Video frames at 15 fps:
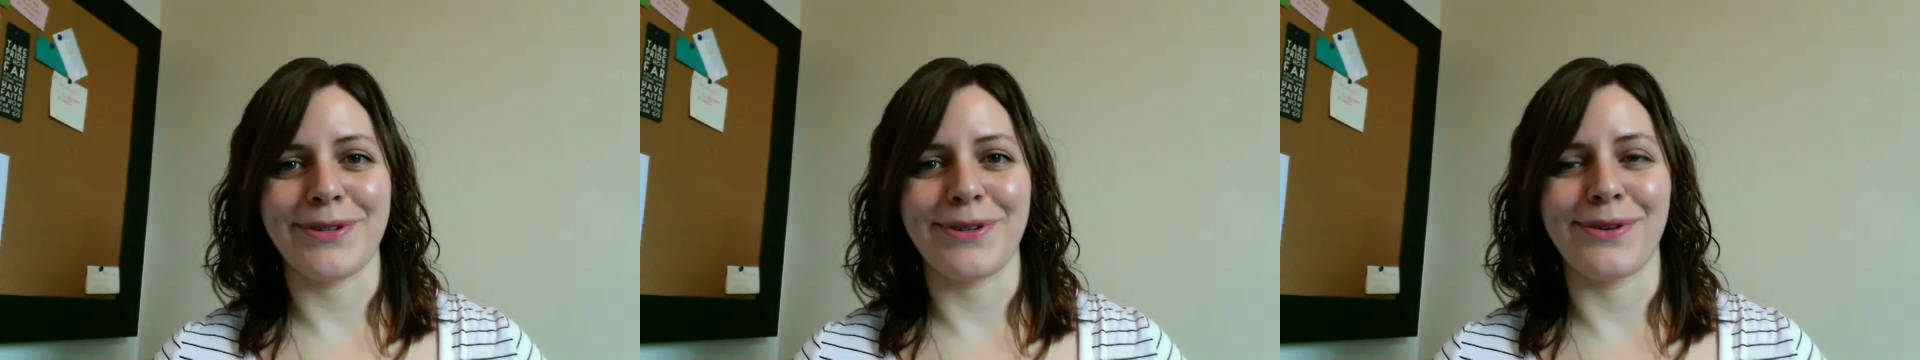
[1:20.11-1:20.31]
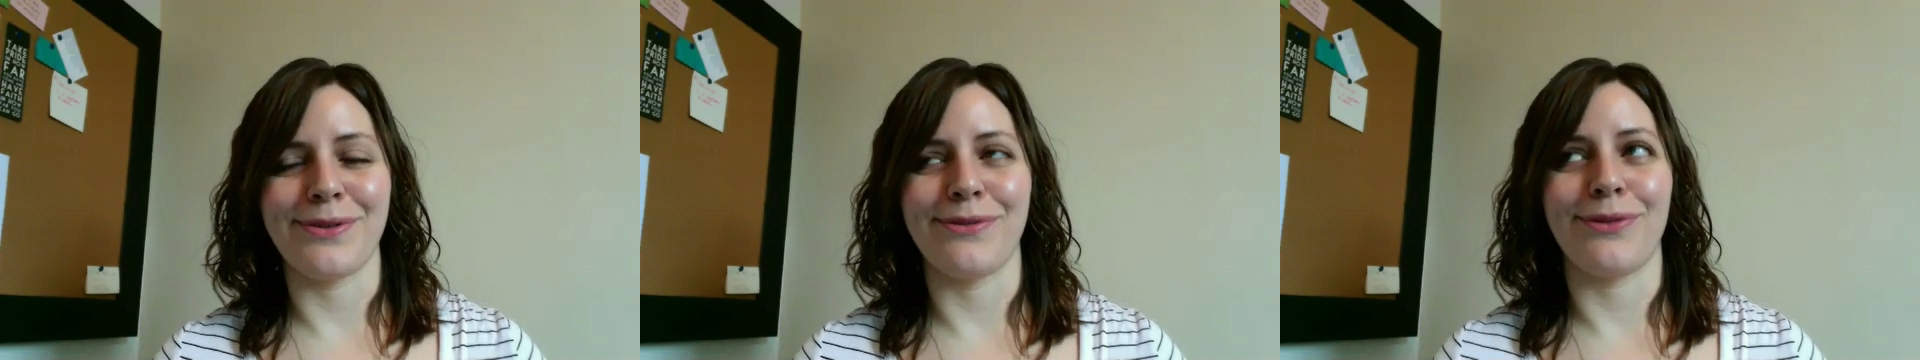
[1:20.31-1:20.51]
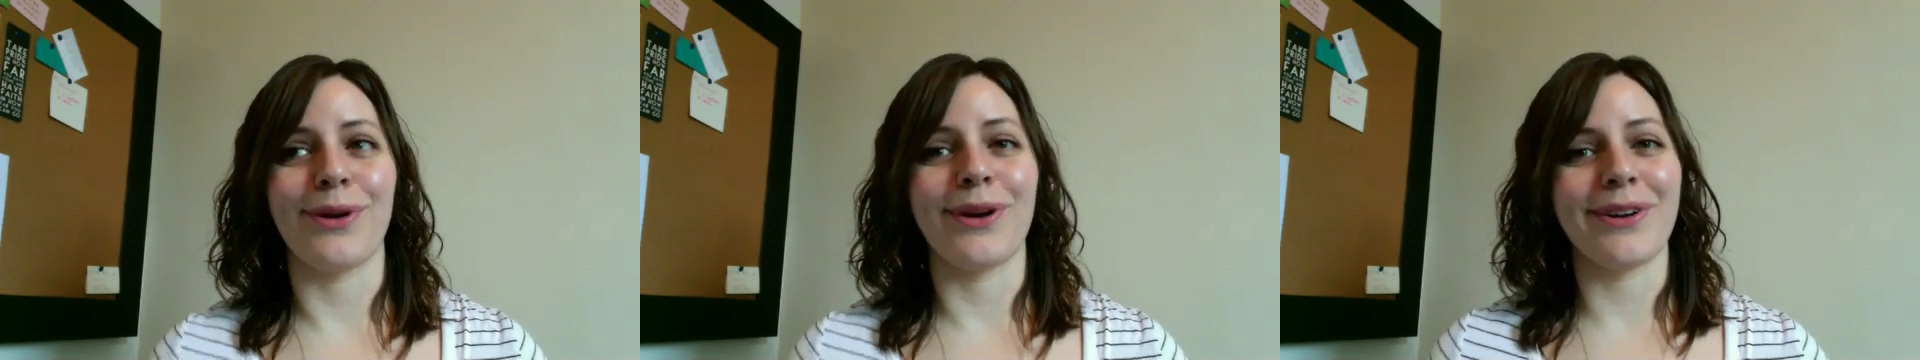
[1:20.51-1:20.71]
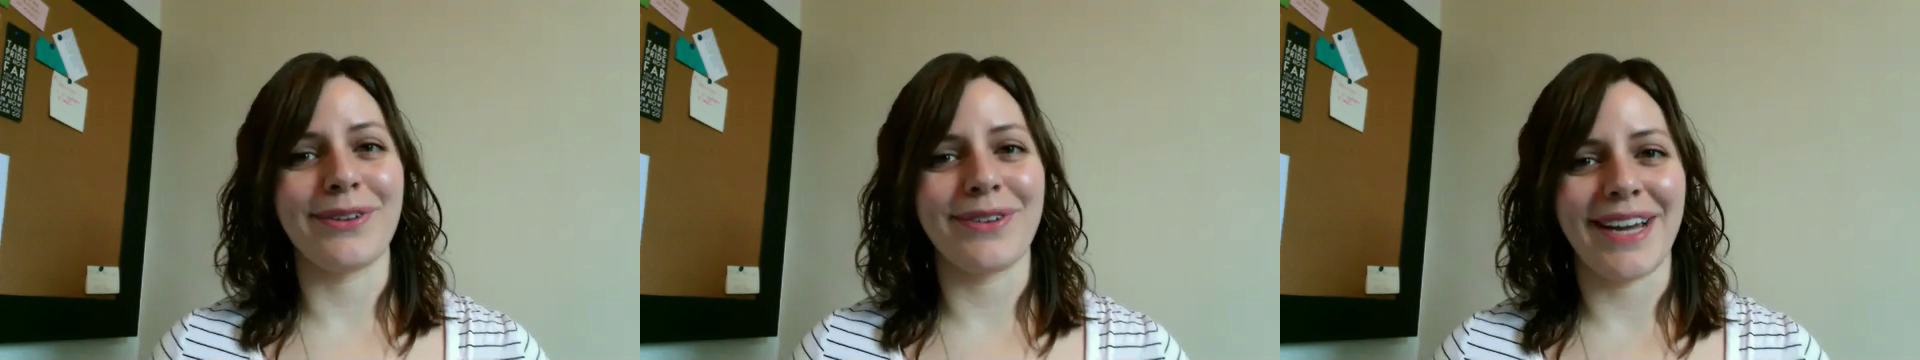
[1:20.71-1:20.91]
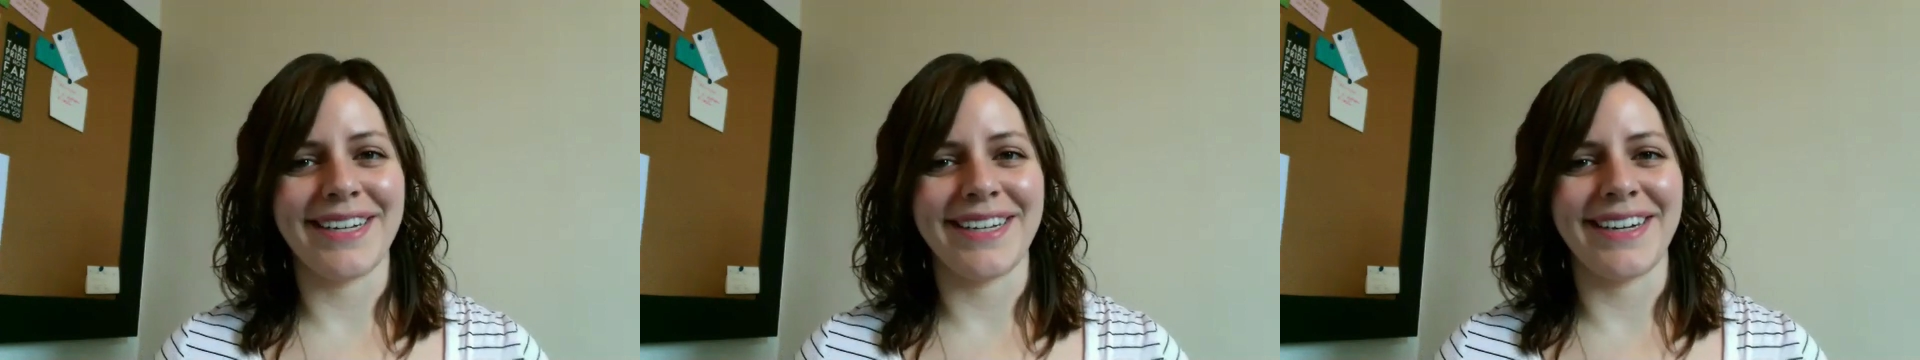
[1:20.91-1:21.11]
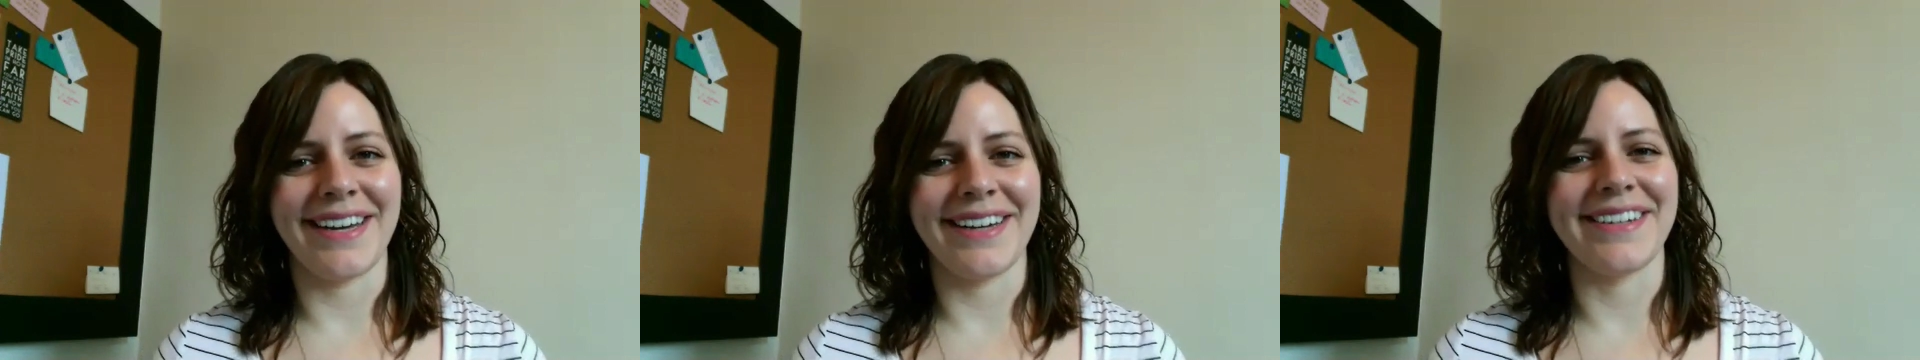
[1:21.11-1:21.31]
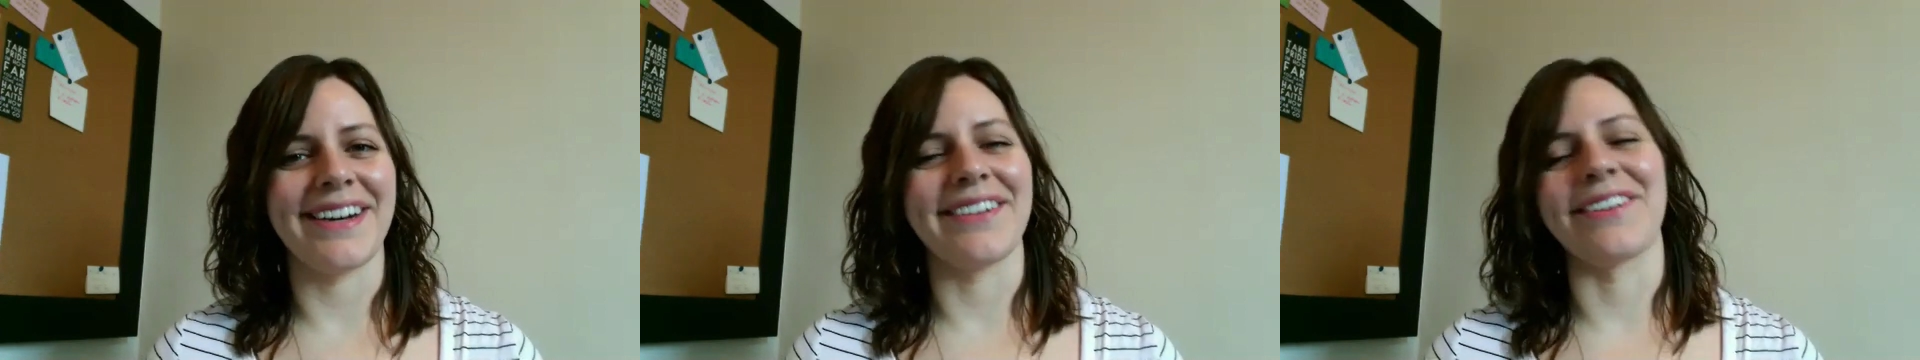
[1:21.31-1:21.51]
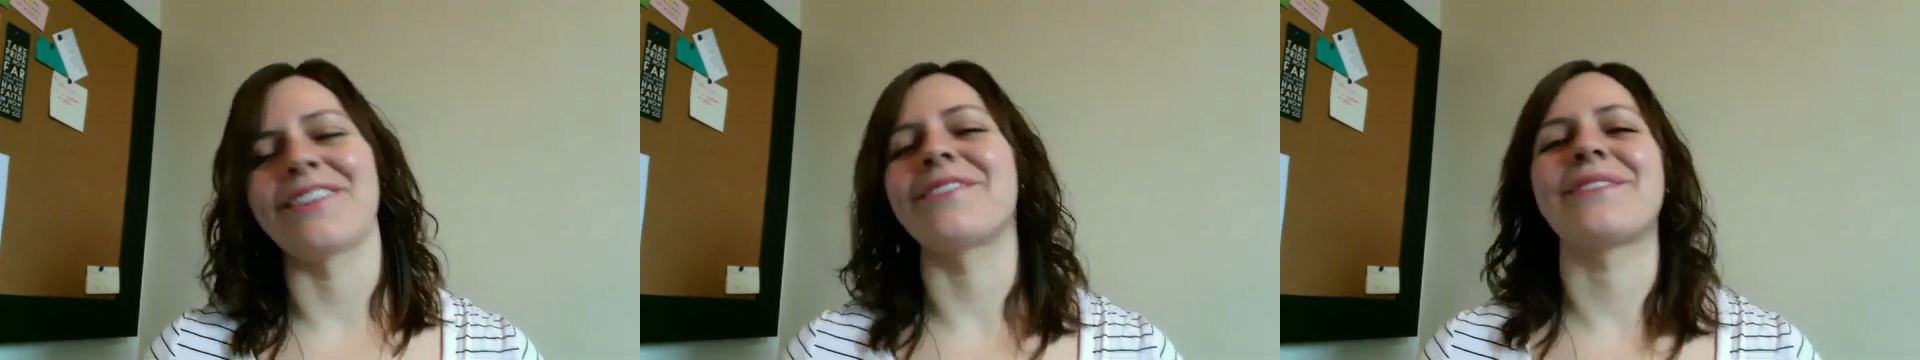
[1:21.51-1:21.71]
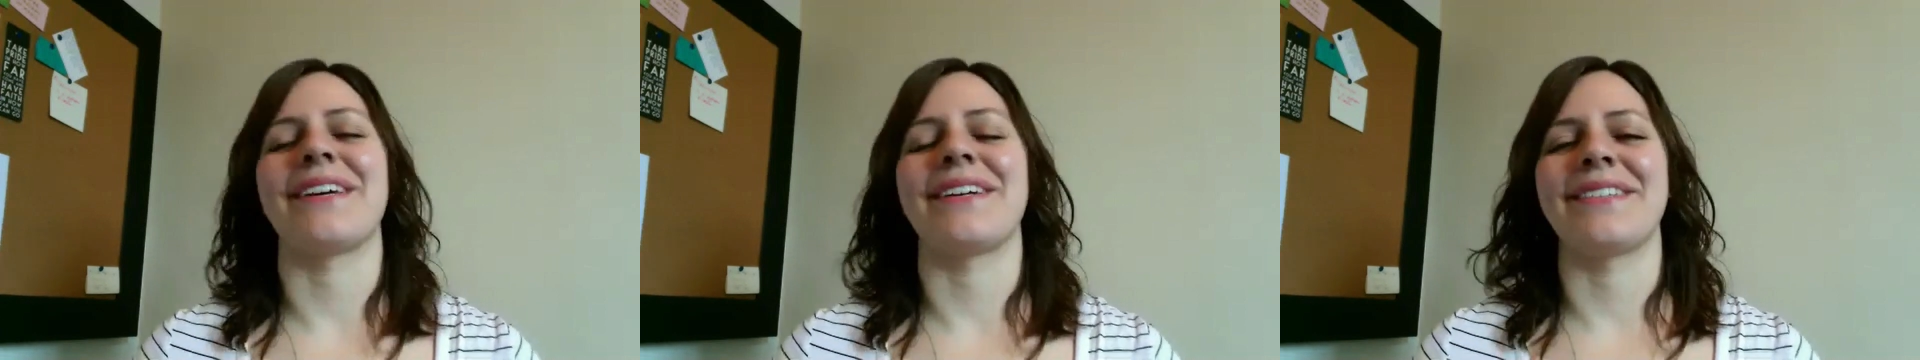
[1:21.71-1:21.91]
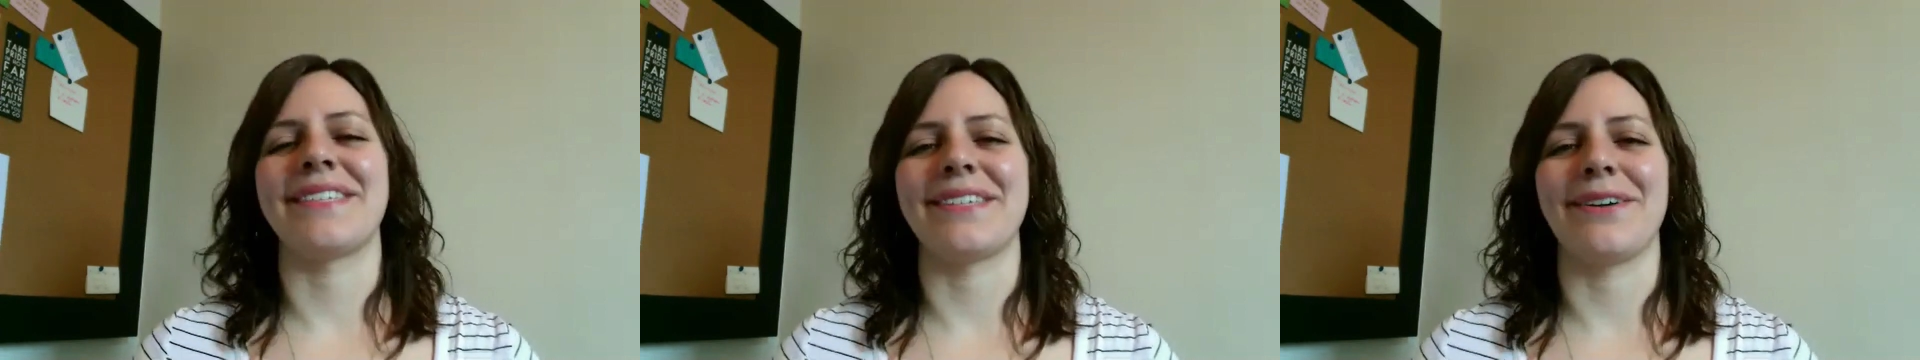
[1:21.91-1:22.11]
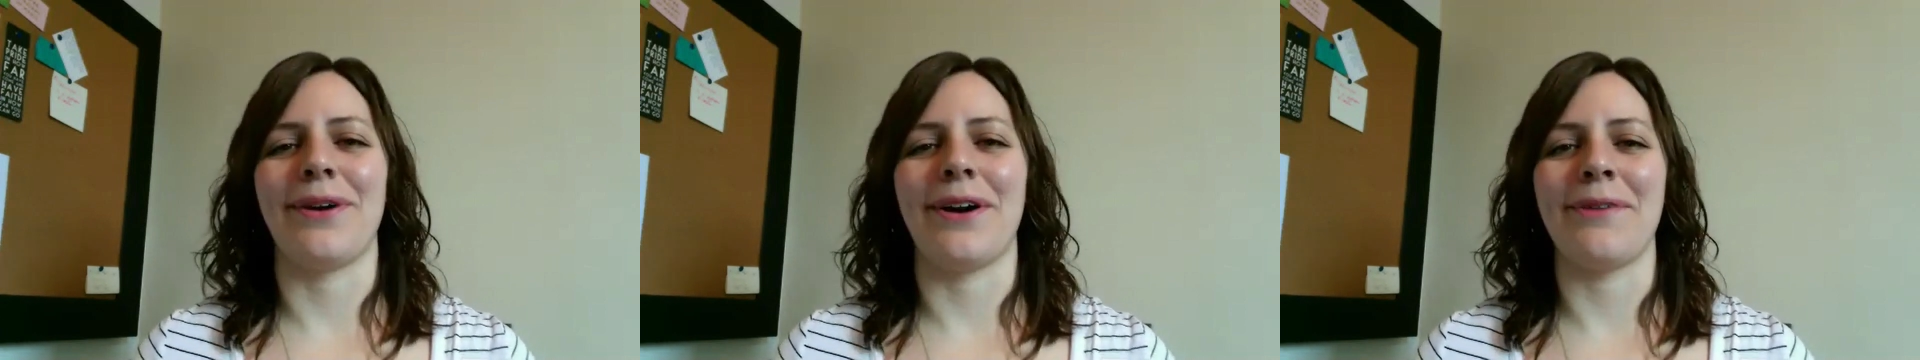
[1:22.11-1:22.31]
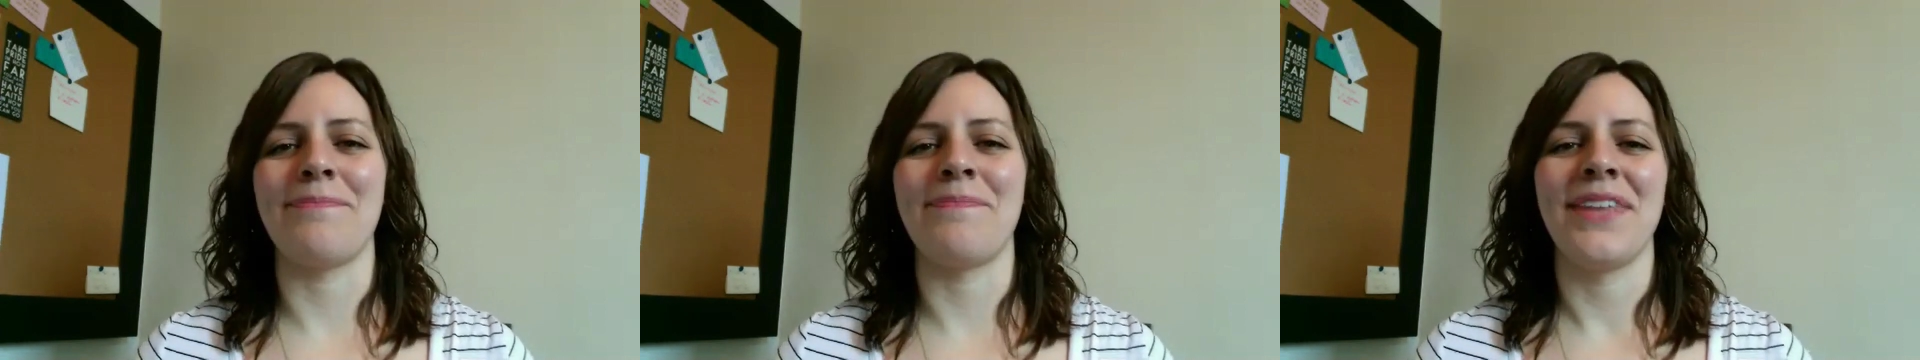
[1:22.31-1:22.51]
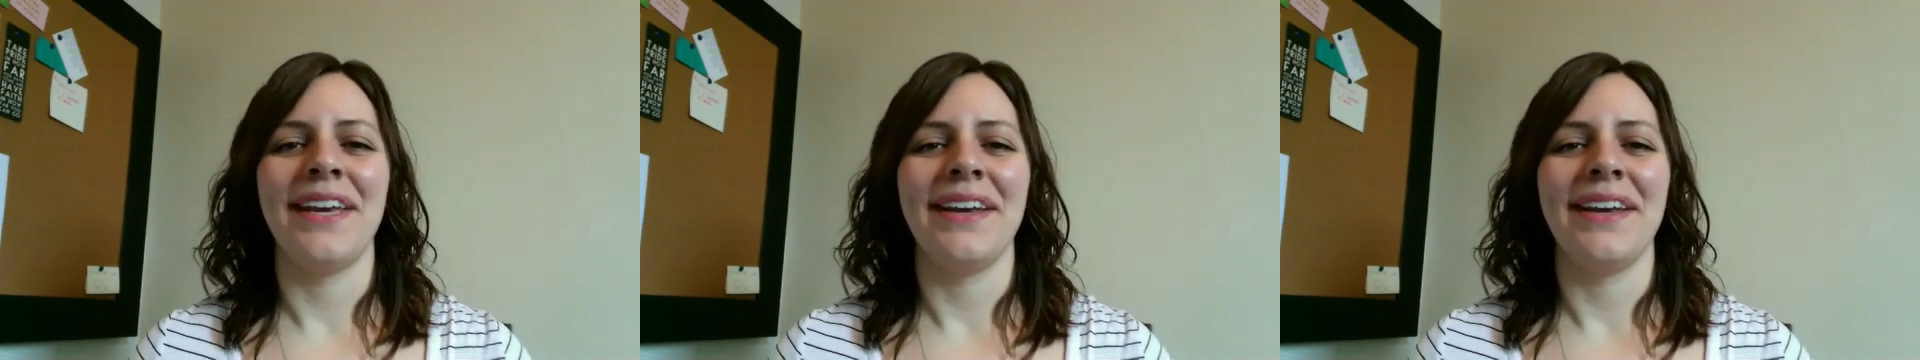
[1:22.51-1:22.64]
to $499, and so on.